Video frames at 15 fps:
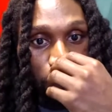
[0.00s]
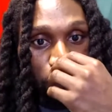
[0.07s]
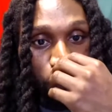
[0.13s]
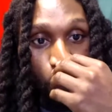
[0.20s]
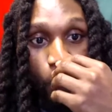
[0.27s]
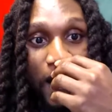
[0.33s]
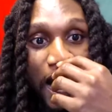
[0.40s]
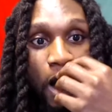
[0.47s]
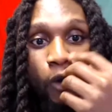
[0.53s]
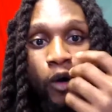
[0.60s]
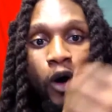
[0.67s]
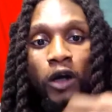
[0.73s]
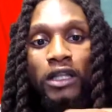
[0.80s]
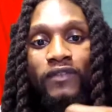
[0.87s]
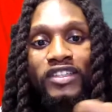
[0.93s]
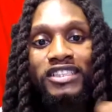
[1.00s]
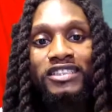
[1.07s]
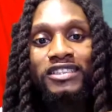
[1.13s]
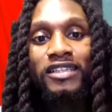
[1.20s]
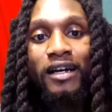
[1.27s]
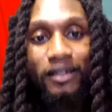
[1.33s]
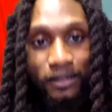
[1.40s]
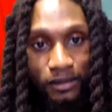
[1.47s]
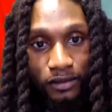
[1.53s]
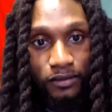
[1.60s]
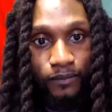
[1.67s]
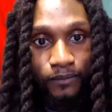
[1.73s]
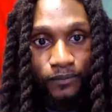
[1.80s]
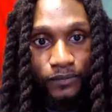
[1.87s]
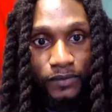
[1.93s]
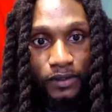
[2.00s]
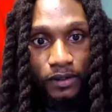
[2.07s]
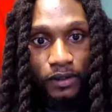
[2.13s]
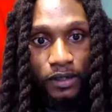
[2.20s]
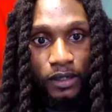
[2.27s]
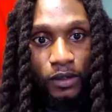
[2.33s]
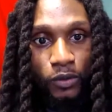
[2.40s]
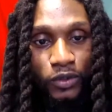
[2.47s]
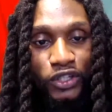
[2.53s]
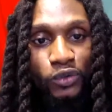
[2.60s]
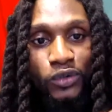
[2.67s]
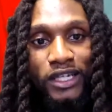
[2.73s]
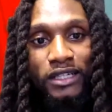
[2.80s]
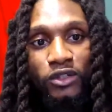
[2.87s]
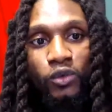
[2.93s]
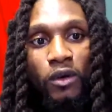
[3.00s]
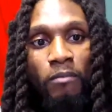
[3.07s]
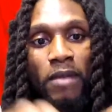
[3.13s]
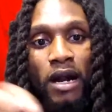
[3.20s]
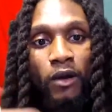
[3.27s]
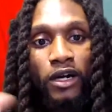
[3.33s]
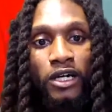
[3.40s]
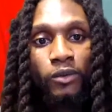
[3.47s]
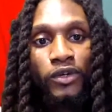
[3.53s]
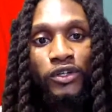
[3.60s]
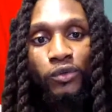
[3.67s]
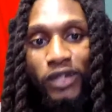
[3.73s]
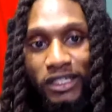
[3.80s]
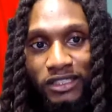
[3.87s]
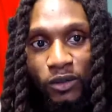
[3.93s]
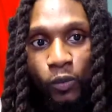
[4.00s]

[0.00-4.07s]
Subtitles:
So how all of a sudden, when you get to America, when you get to